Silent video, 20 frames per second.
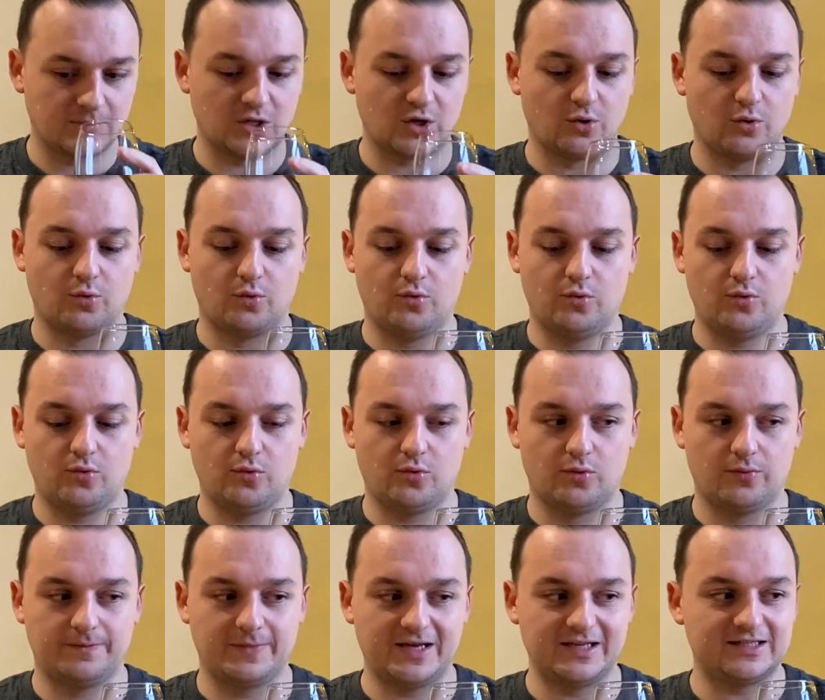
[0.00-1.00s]
Oh,
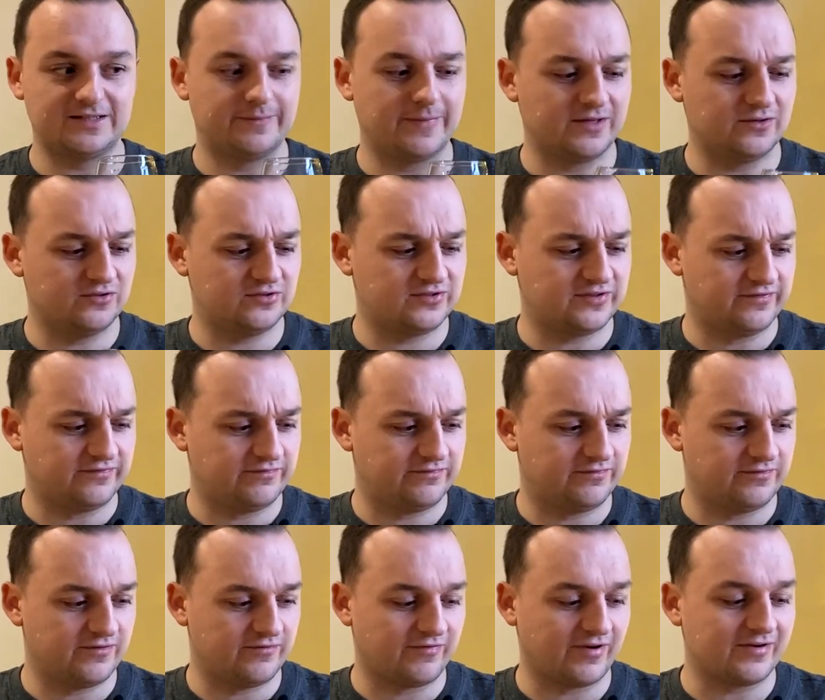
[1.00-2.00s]
it smells of
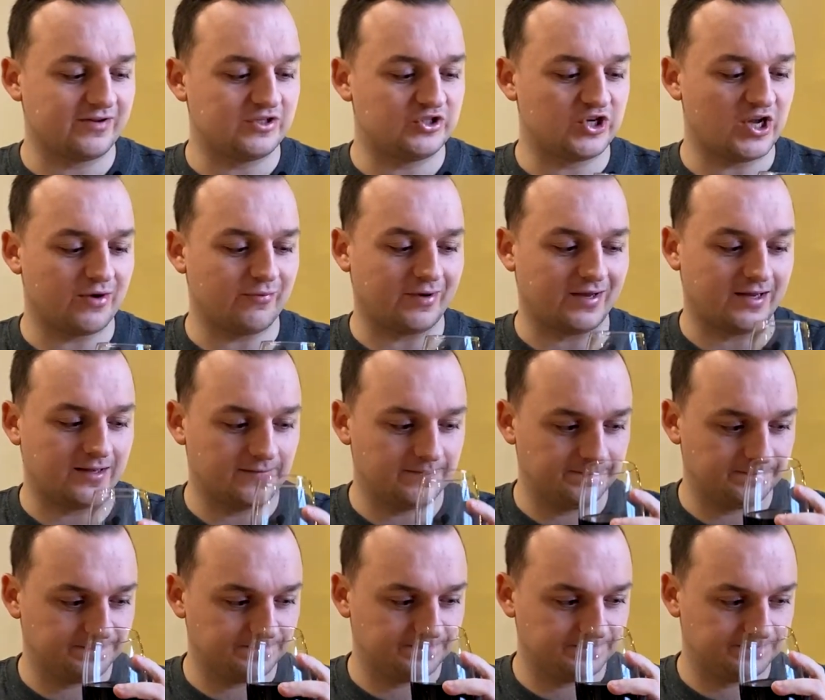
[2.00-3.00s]
very cherry.
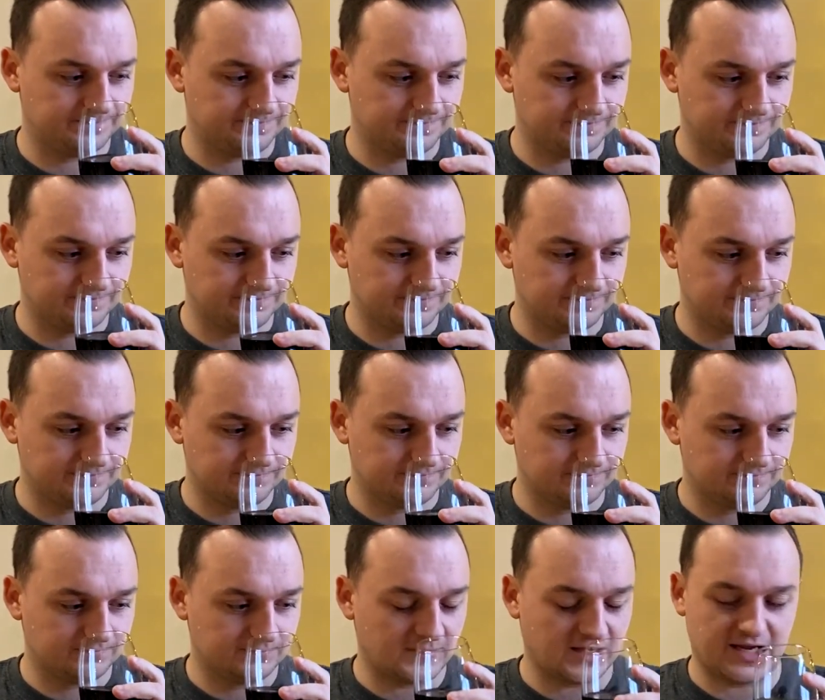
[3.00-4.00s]

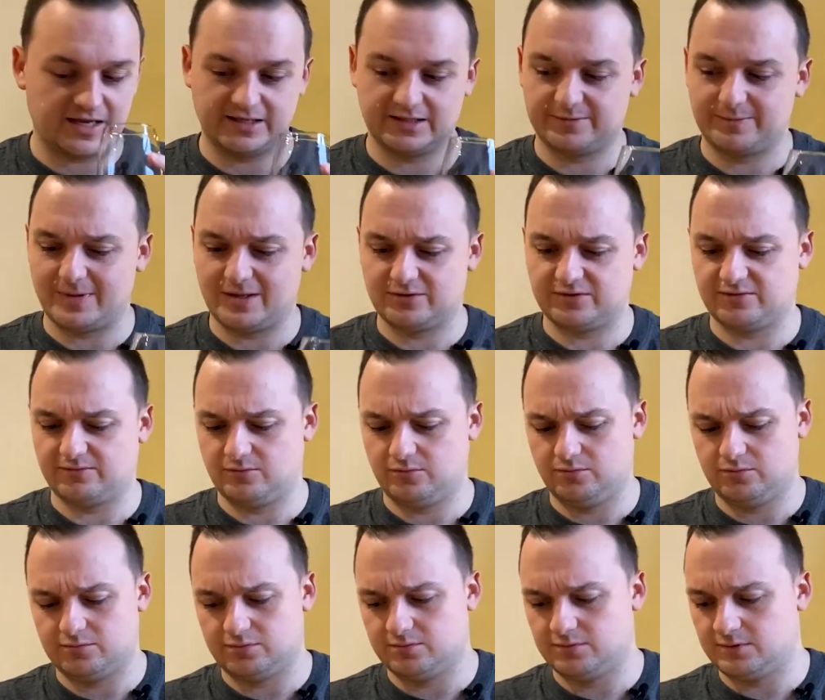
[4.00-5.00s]
It smells,
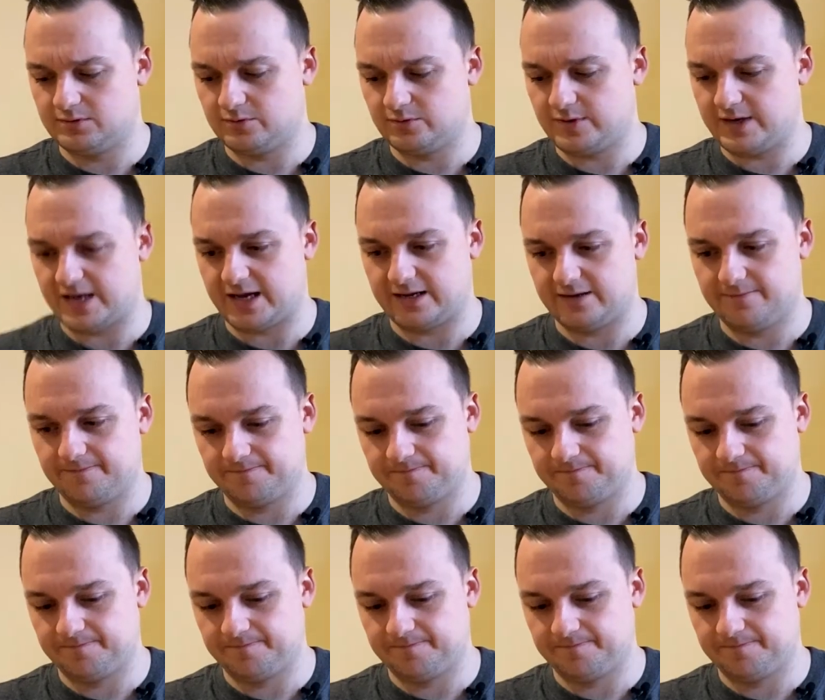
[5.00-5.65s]
oh, okay.